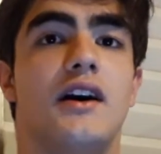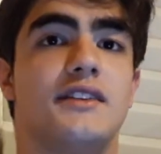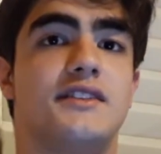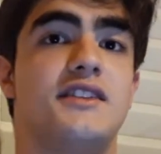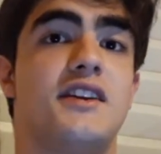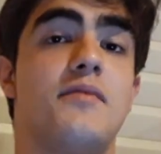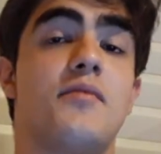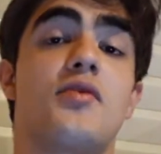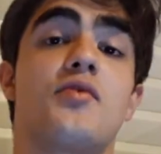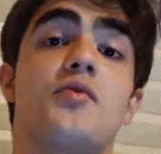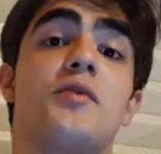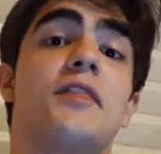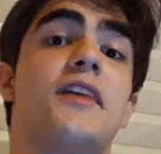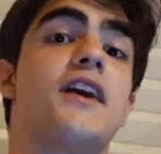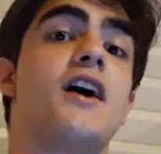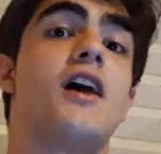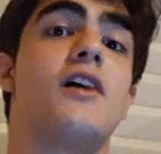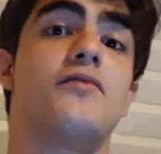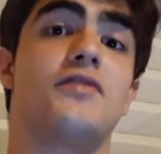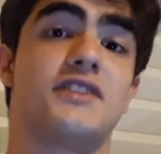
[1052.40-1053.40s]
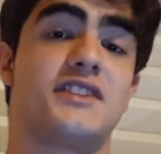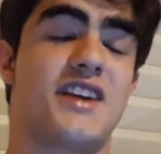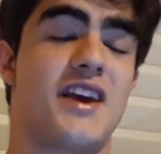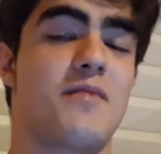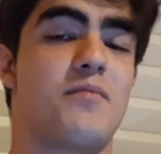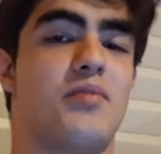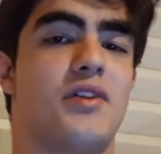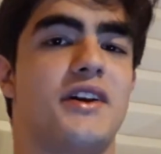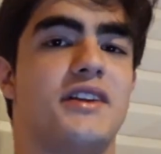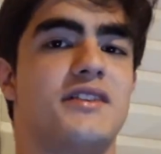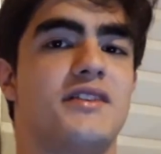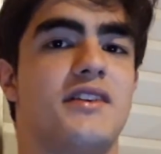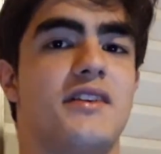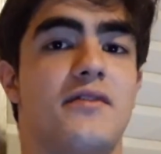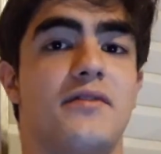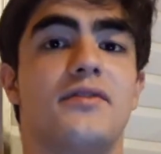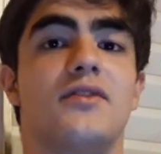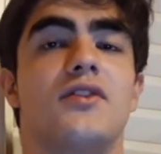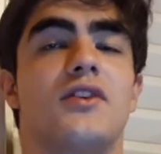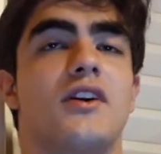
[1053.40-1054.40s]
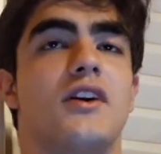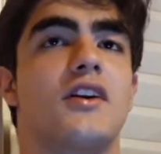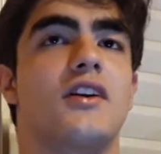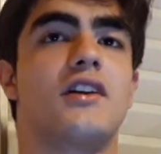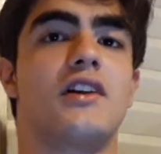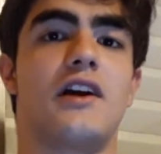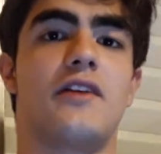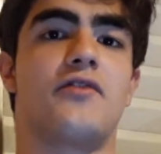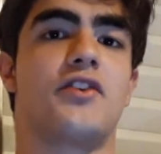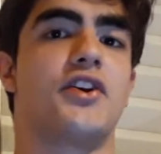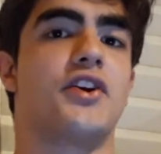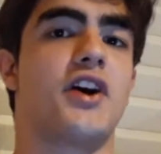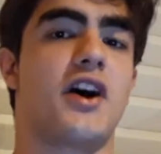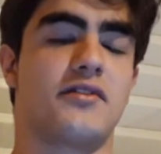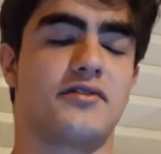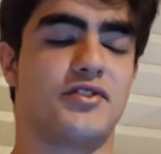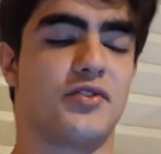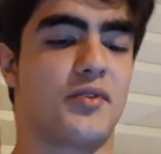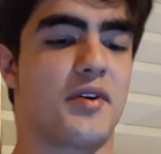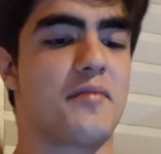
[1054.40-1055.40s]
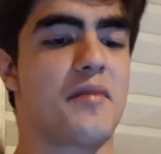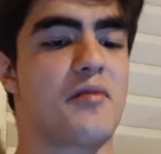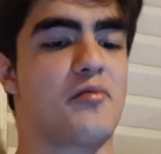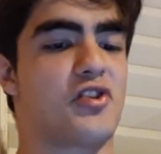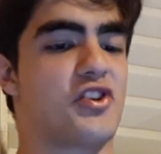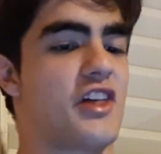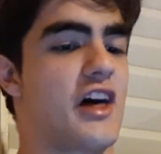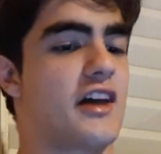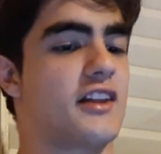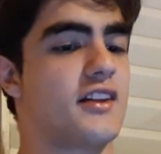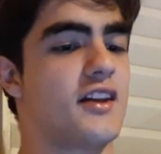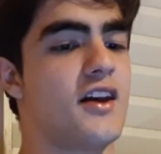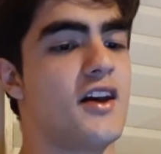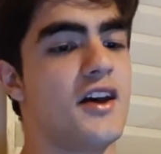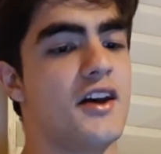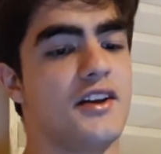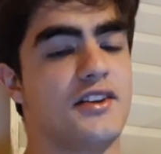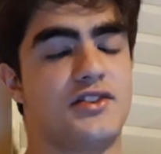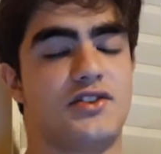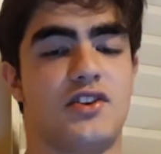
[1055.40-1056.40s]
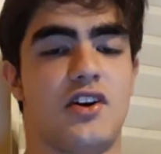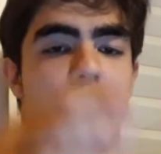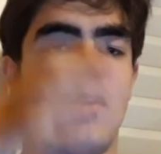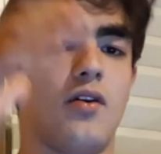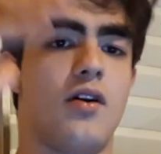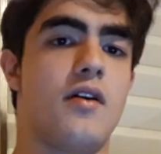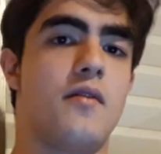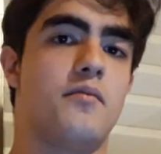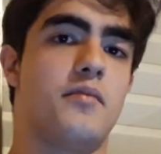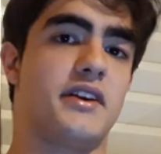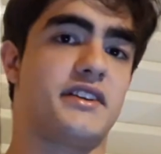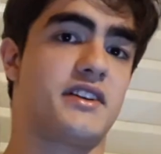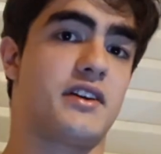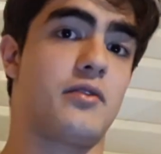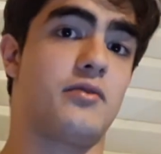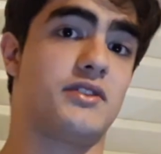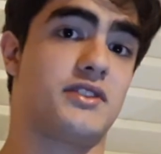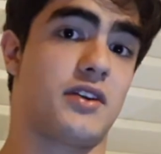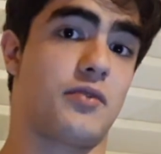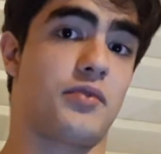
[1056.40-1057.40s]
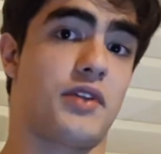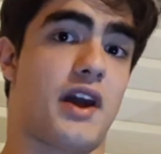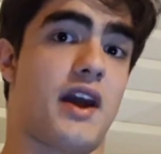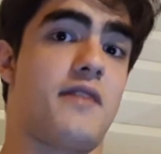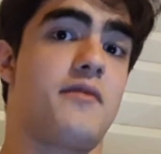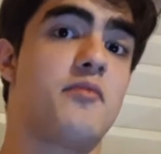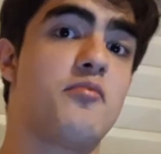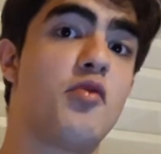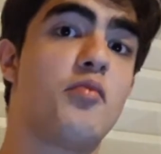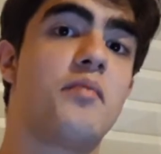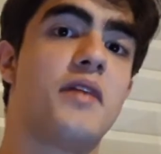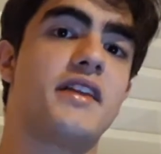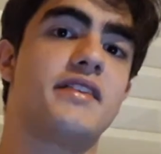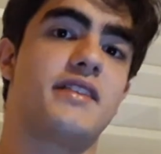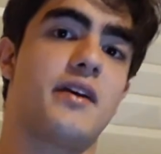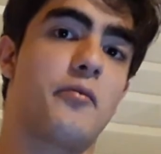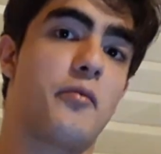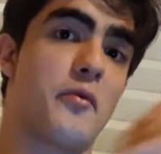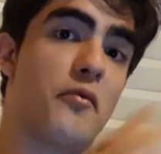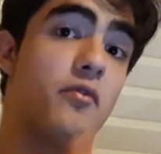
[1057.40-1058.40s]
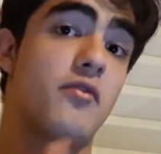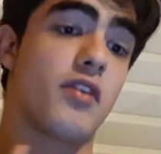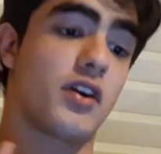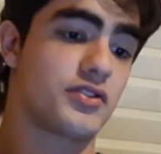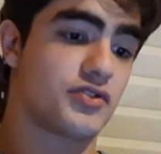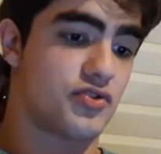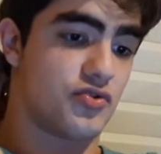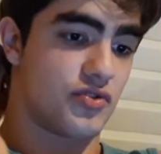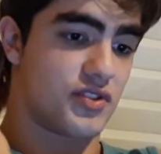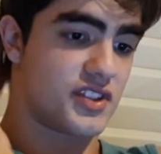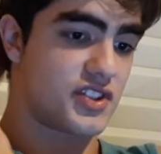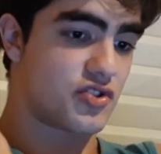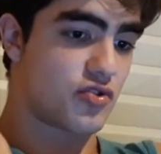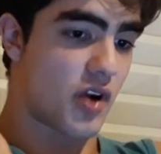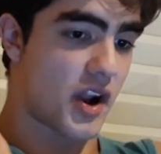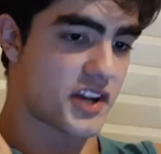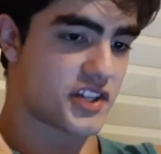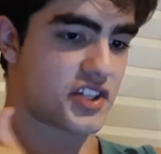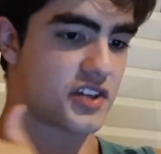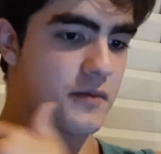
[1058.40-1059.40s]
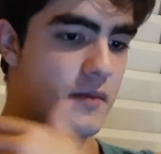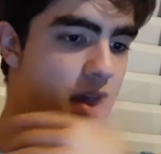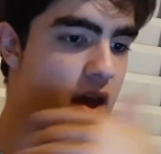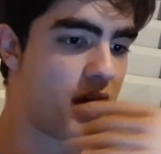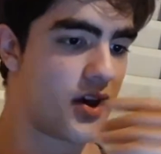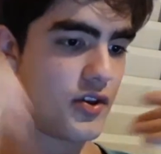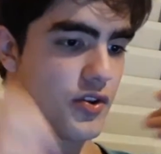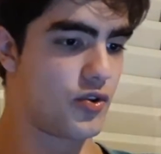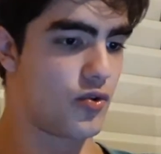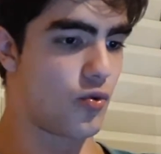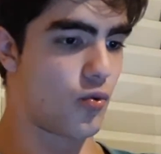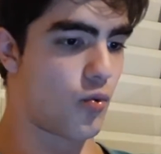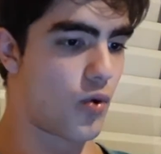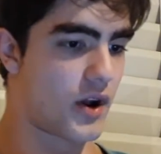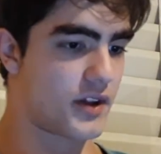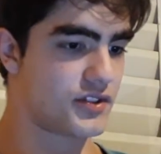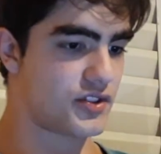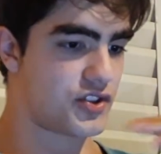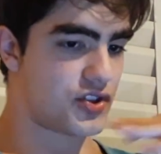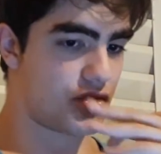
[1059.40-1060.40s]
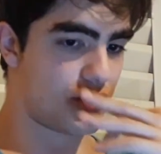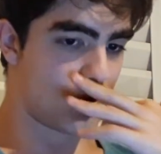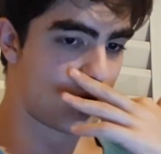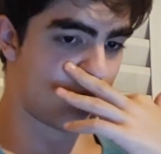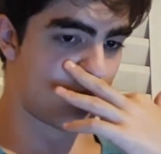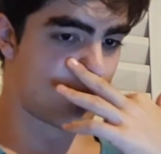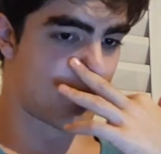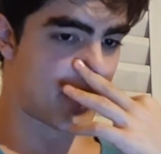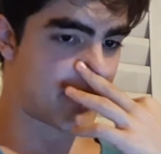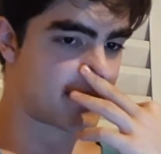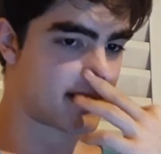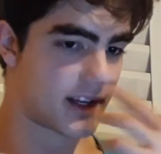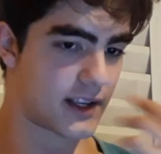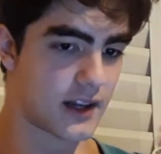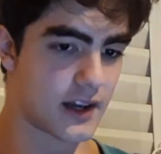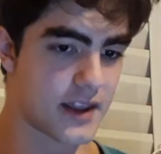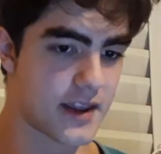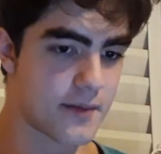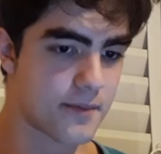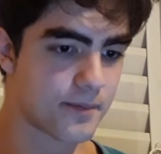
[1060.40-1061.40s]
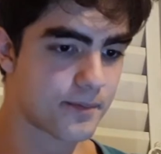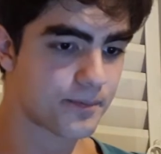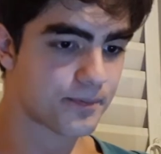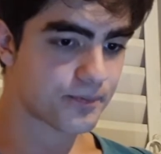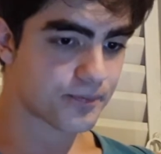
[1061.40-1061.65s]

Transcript: Team 3D Alpha template, if you're clever enough to remember that. So basically we start with a heavy movement, then we move on to the stretch. You want to basically